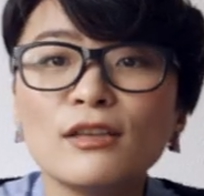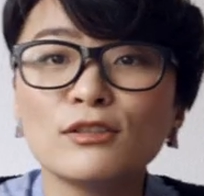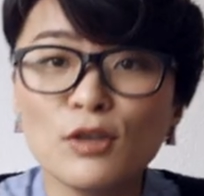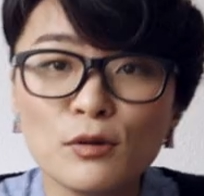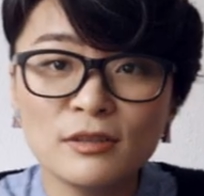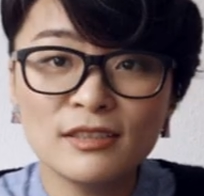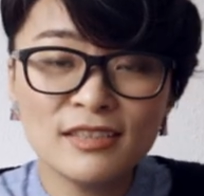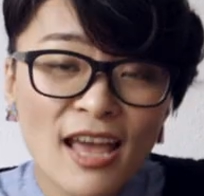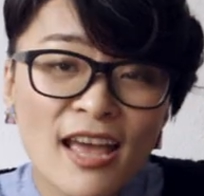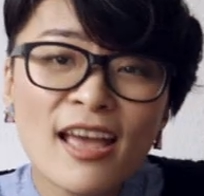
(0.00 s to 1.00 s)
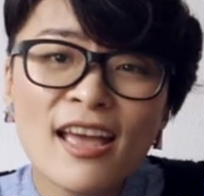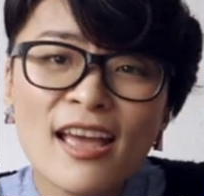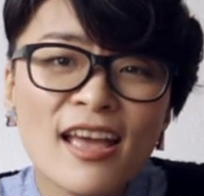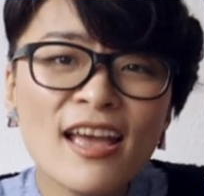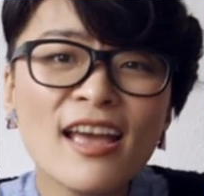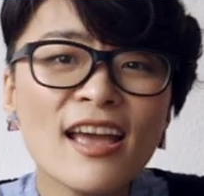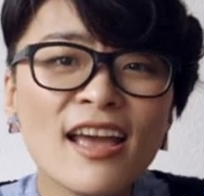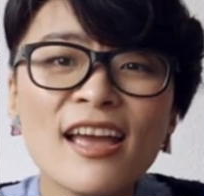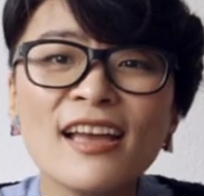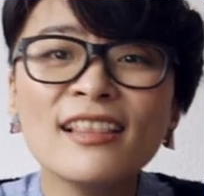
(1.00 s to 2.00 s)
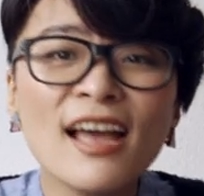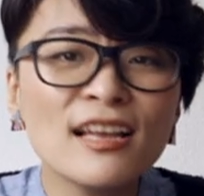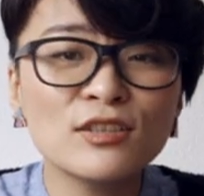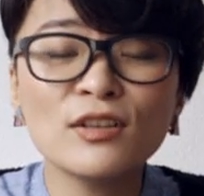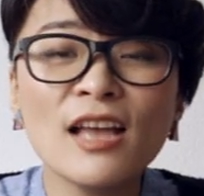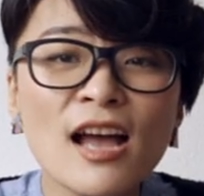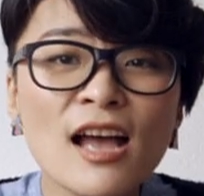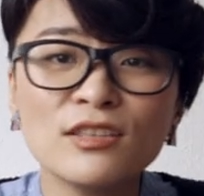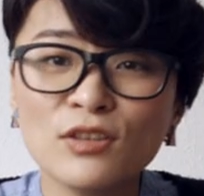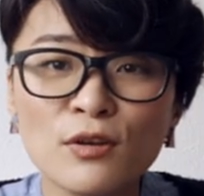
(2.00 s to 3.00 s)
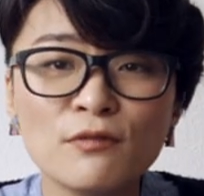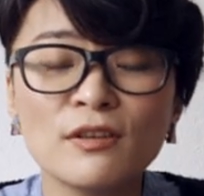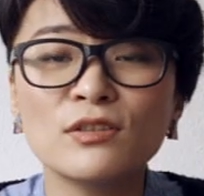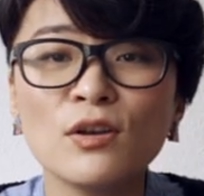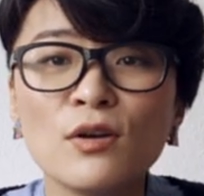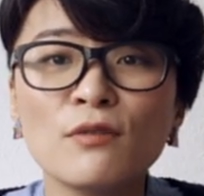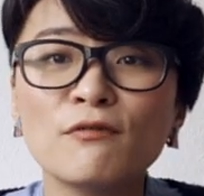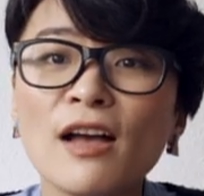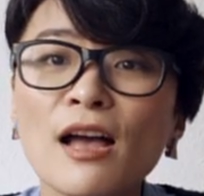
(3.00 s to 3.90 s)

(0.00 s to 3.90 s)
Do, te, la, sol, fa,